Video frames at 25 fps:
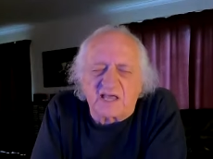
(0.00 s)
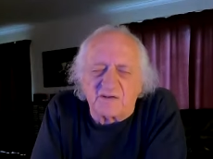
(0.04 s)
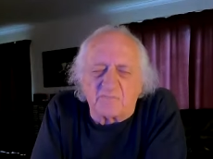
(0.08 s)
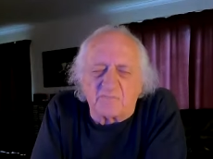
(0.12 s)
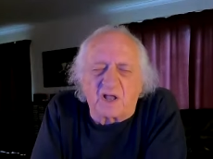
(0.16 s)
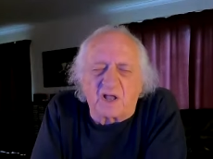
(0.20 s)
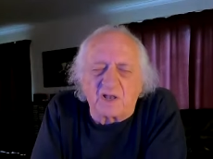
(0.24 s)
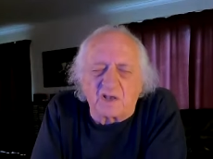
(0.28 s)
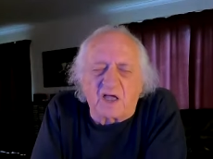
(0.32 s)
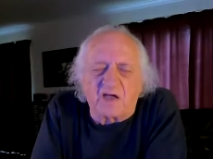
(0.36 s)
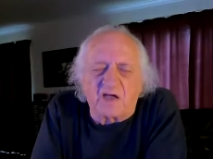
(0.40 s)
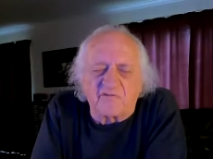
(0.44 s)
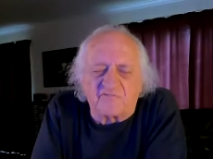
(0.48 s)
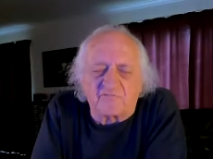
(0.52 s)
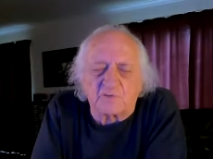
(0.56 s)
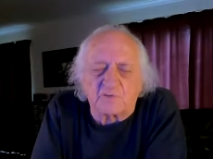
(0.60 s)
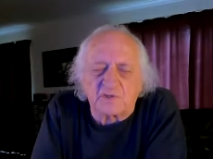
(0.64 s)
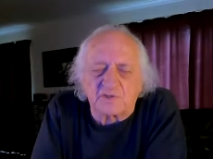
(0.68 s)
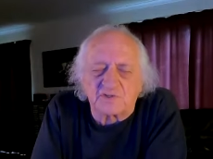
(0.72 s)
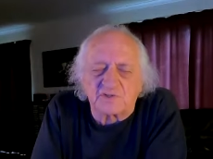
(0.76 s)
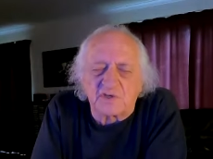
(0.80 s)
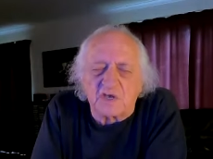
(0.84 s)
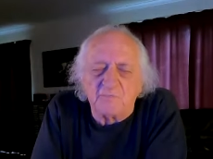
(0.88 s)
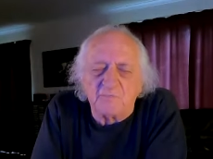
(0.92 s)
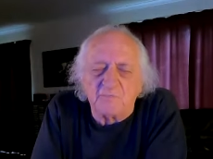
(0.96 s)
My life was
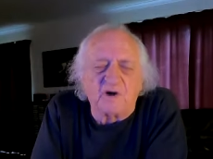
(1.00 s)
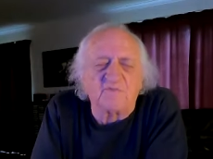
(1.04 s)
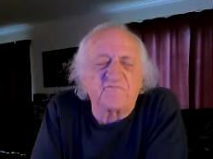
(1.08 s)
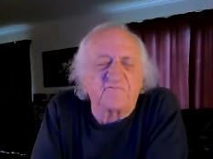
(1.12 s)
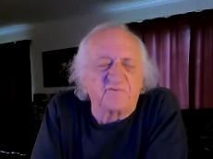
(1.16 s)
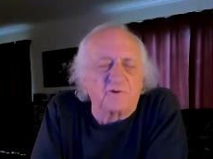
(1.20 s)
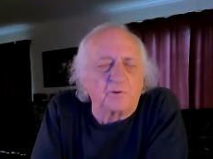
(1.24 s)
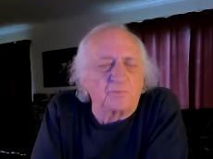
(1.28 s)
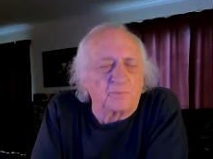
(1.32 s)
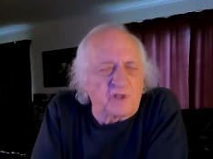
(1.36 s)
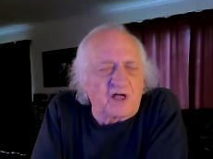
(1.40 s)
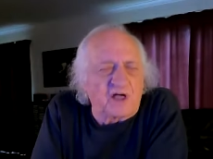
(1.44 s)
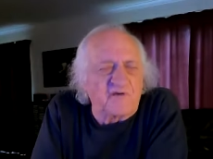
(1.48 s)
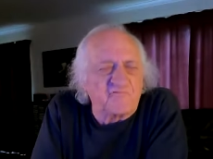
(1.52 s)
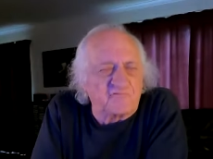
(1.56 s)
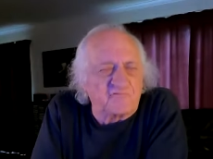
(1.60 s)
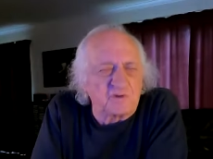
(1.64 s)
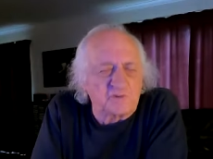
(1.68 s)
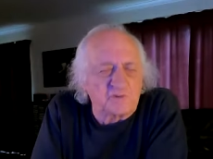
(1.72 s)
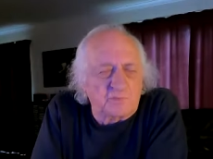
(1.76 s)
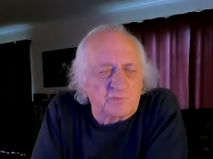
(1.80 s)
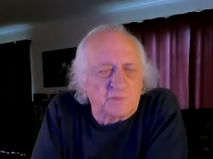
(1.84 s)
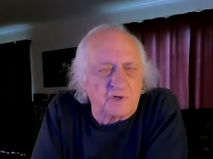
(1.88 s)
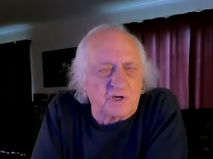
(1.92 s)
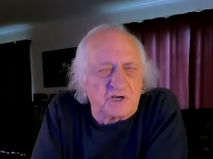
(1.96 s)
my film life was
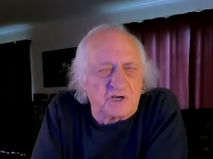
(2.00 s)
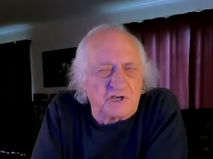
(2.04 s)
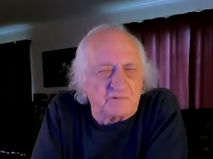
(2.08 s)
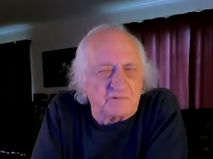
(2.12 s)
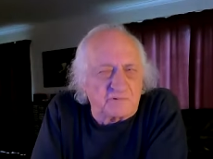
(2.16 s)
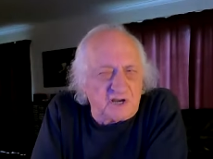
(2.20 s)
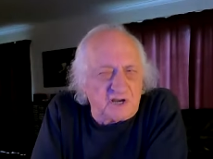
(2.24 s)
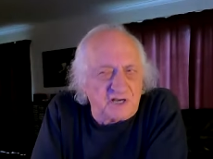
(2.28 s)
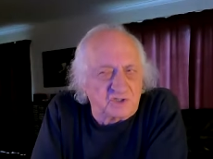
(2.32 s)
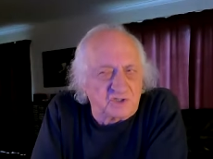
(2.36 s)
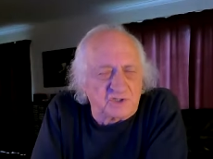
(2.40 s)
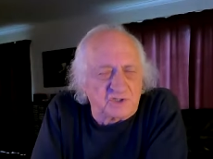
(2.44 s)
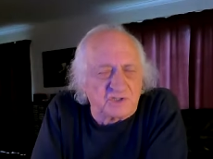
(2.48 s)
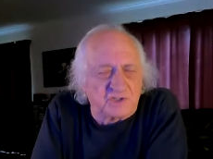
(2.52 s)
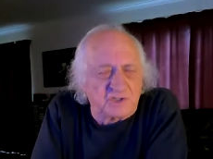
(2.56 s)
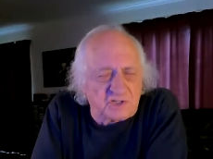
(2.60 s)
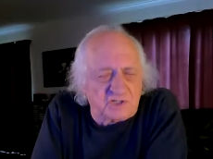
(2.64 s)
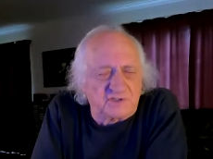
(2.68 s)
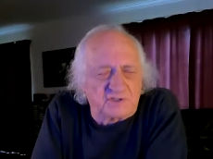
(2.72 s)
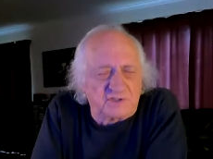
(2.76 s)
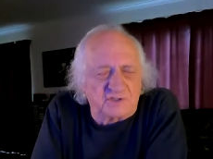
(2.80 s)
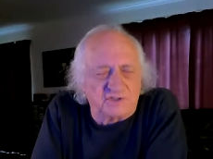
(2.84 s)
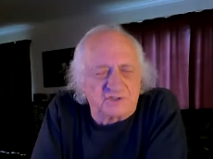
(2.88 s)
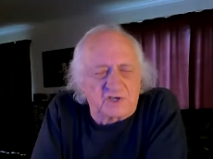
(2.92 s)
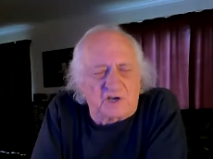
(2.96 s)
pretty wretched at
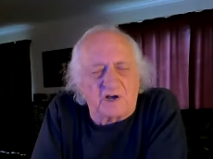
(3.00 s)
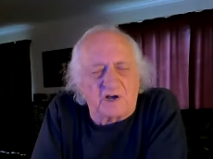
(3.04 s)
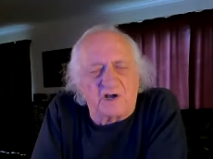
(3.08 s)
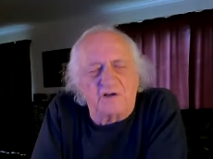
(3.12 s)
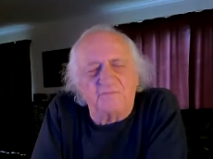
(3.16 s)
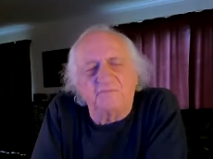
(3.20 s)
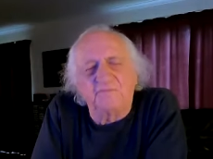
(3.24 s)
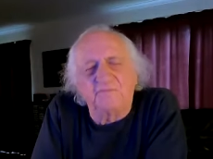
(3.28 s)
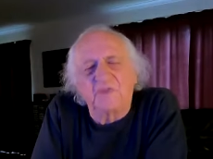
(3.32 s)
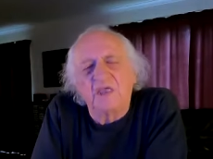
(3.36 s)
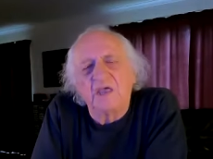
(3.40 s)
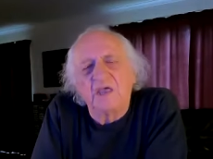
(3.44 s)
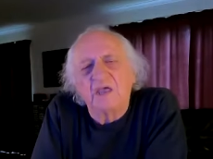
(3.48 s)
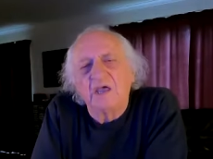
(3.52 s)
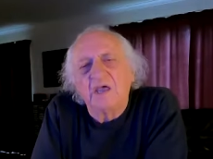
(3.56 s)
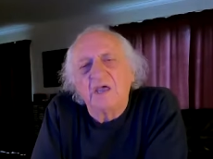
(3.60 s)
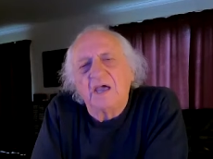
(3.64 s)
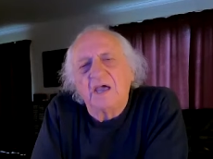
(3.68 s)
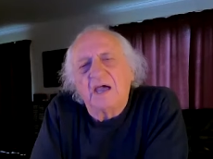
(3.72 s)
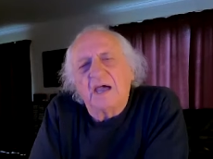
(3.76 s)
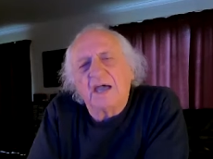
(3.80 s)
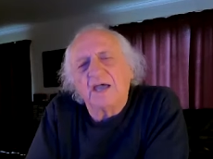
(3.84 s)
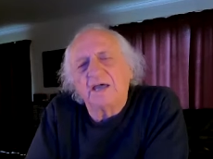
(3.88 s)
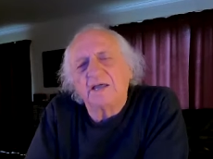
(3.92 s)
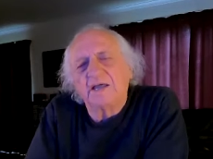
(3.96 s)
the time,
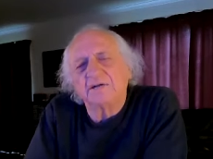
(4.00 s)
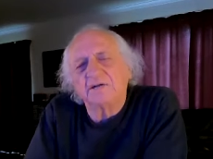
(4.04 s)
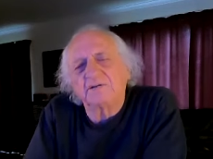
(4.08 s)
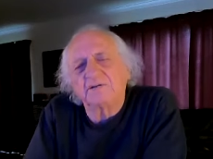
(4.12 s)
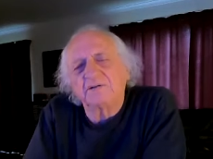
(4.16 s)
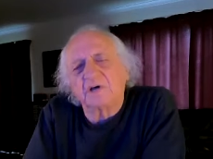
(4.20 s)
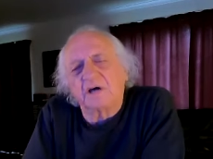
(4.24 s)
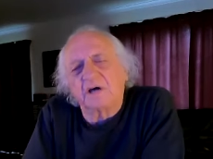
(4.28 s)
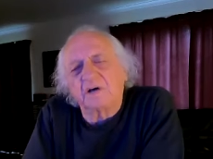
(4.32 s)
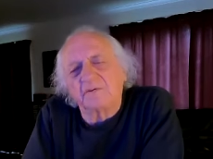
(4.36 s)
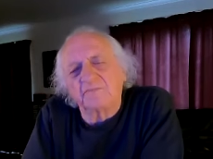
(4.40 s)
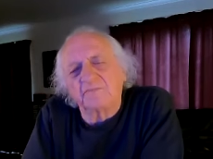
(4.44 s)
and uh,